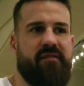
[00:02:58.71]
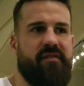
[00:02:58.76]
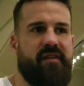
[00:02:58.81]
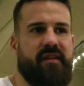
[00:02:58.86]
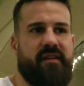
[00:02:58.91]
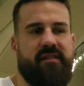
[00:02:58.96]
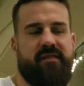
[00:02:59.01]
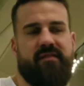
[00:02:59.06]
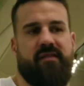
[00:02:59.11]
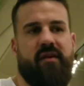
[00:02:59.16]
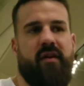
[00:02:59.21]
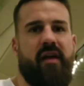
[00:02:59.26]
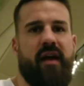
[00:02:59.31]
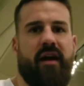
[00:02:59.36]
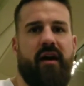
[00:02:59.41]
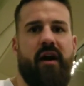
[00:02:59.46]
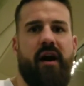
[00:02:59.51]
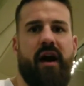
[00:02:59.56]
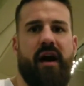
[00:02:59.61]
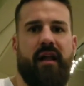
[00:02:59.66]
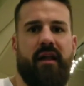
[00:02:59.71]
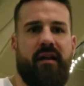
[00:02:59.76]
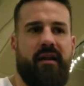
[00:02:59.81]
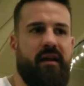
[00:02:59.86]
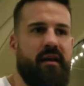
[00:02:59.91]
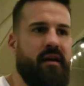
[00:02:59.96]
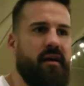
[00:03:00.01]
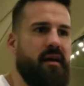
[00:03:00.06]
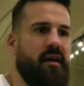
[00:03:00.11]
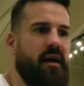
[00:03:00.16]
Like, this is all I got.
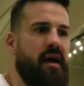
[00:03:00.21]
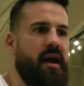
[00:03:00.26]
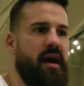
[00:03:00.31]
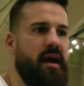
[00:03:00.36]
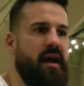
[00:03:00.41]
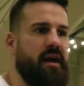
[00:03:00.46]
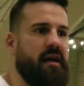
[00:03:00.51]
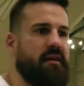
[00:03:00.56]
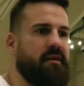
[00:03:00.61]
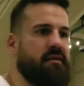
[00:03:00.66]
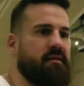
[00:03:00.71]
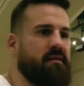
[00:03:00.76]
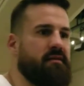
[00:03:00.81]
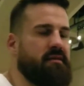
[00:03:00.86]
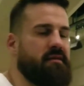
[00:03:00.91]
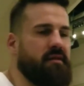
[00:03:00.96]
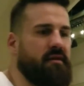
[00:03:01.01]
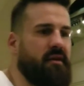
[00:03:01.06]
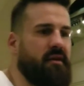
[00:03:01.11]
And, you know,